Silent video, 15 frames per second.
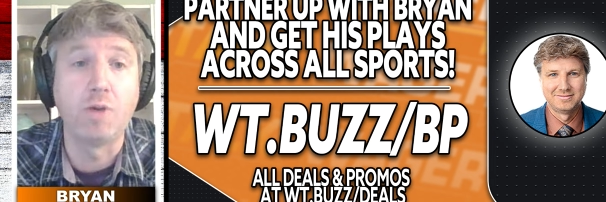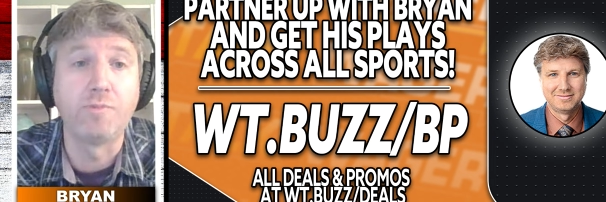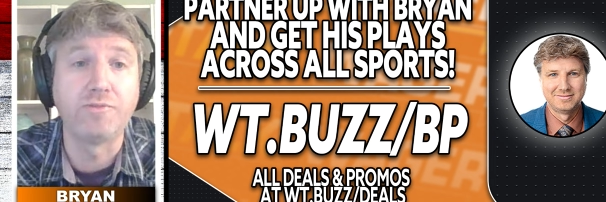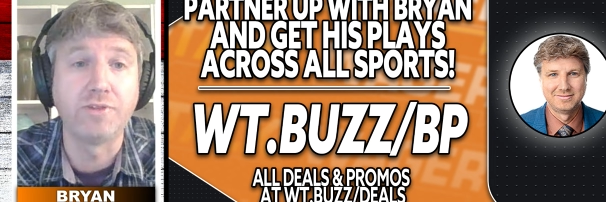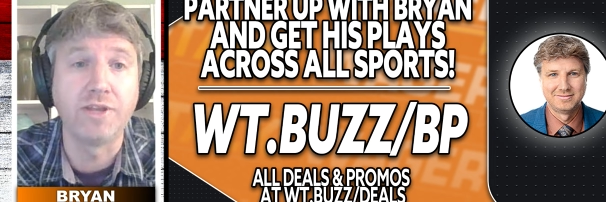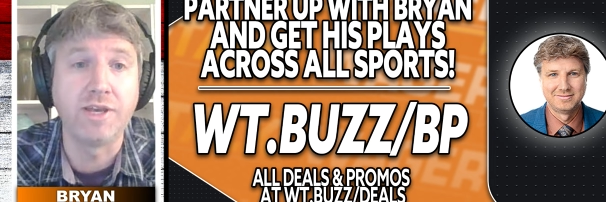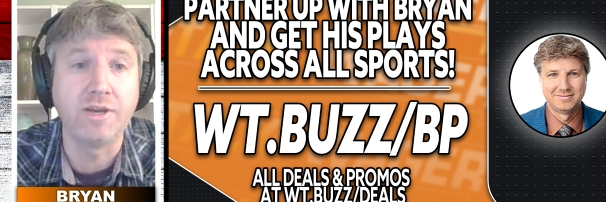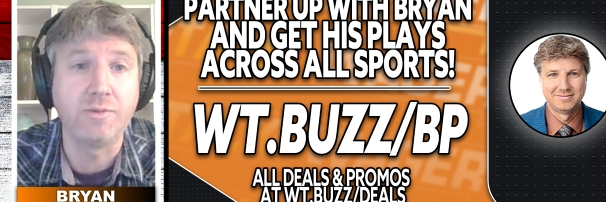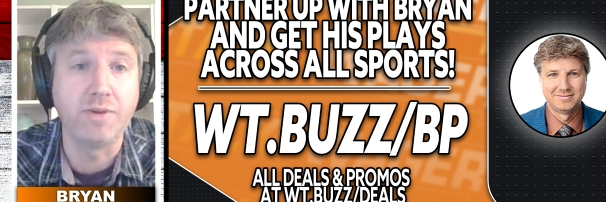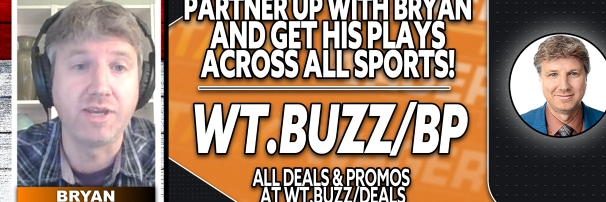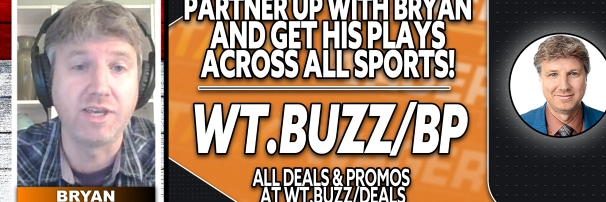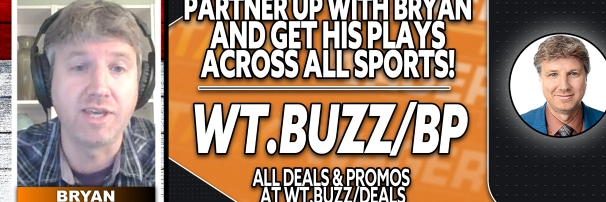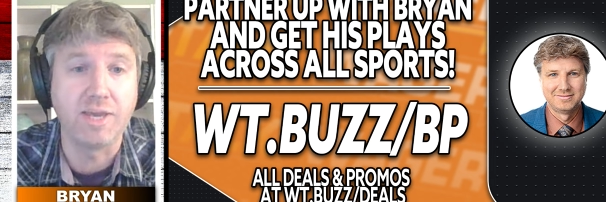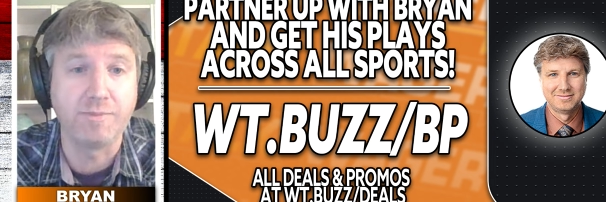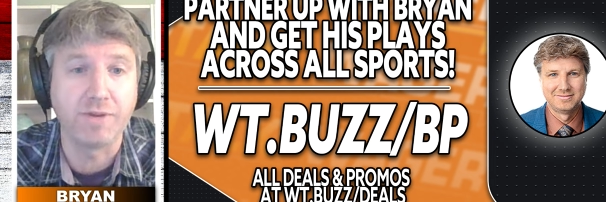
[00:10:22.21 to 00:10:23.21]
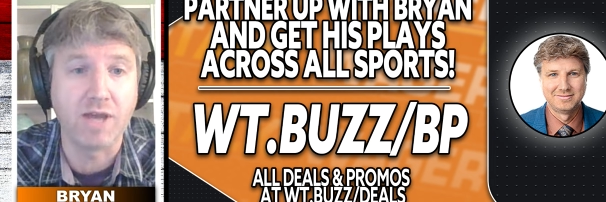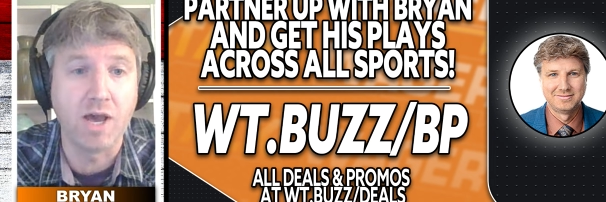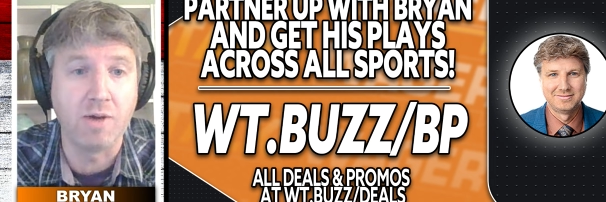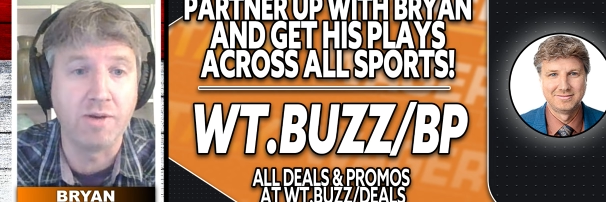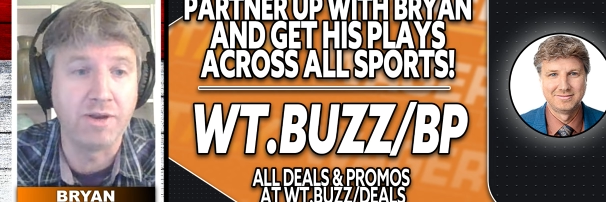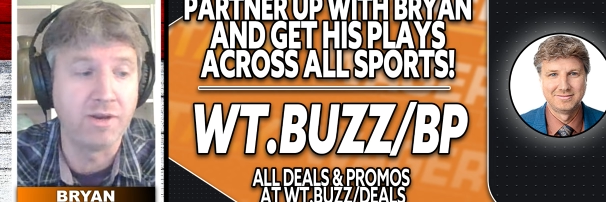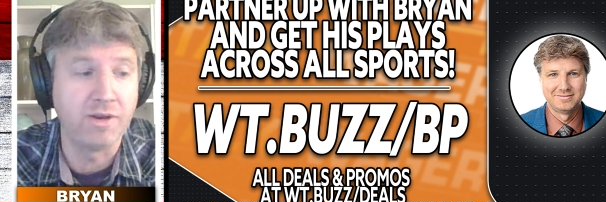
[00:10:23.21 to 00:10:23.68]
Speaker 1: Hopefully, we can keep it
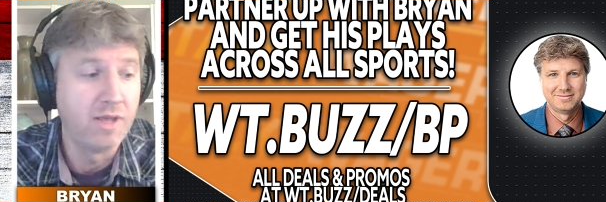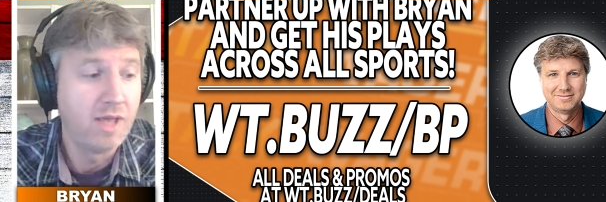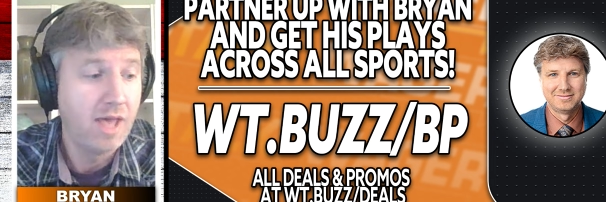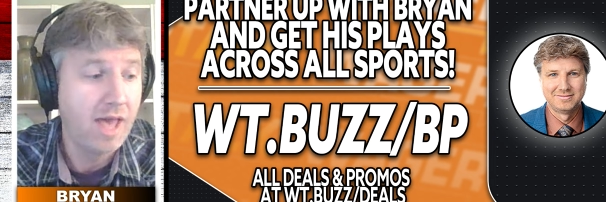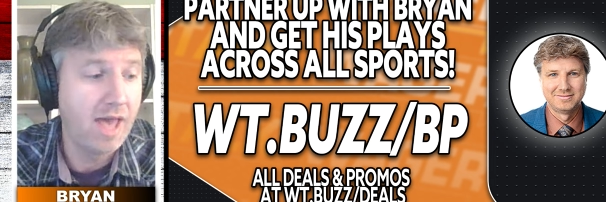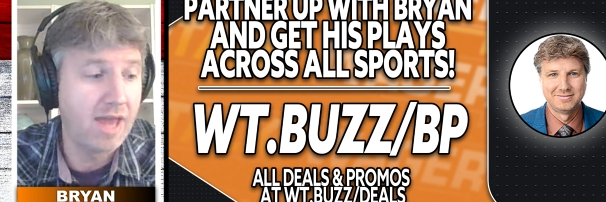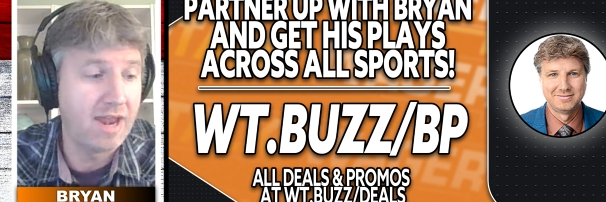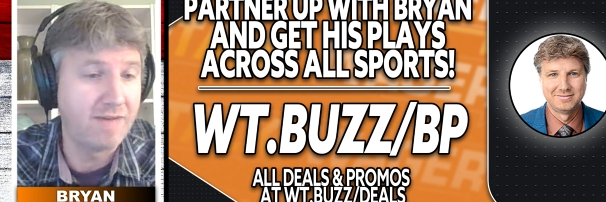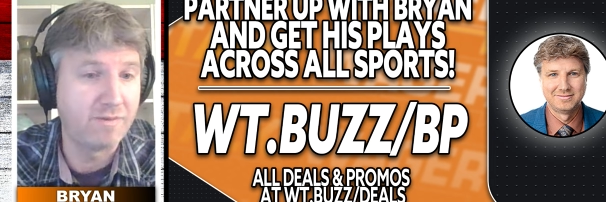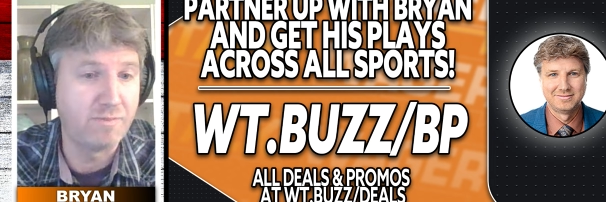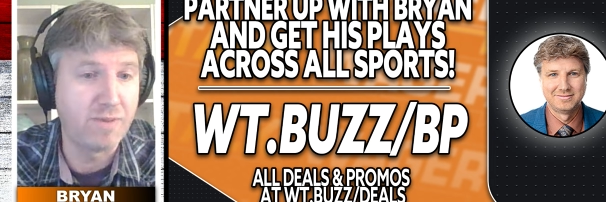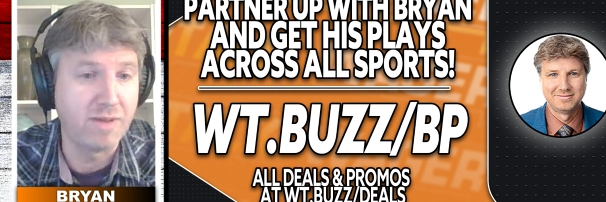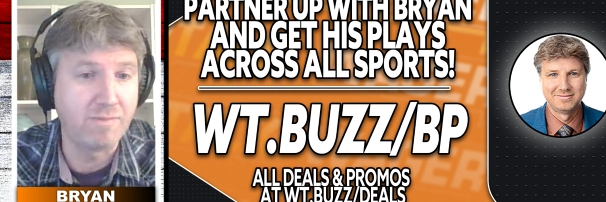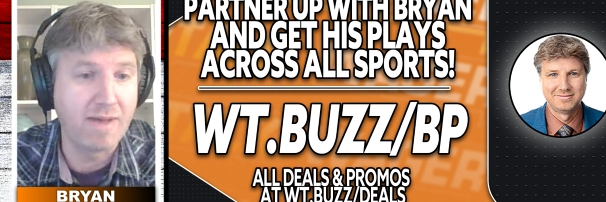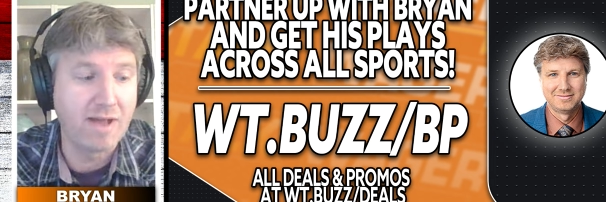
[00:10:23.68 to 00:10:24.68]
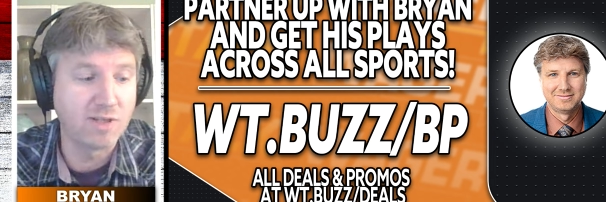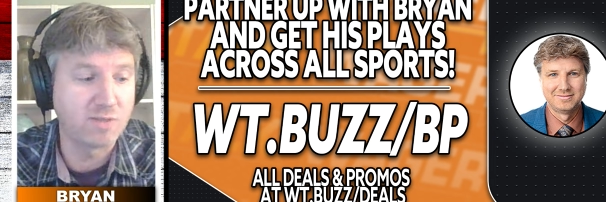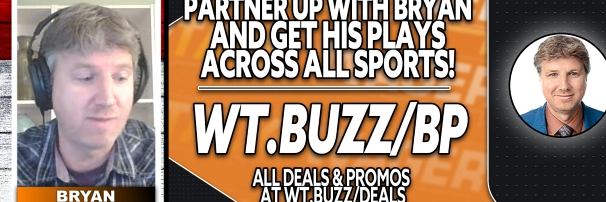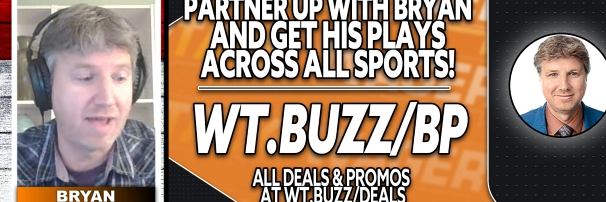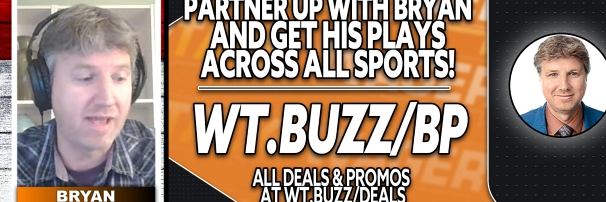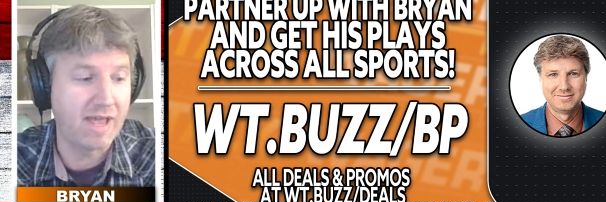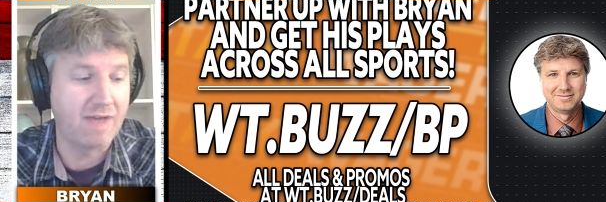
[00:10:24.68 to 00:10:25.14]
going and have a big
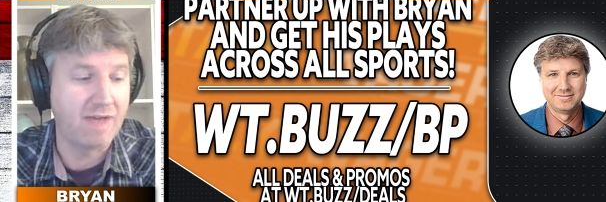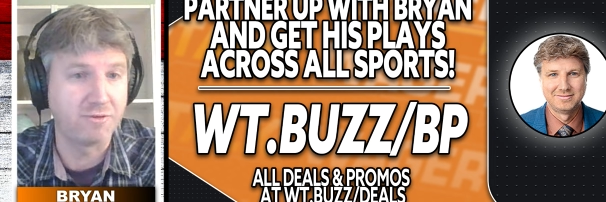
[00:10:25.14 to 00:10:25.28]
bounce back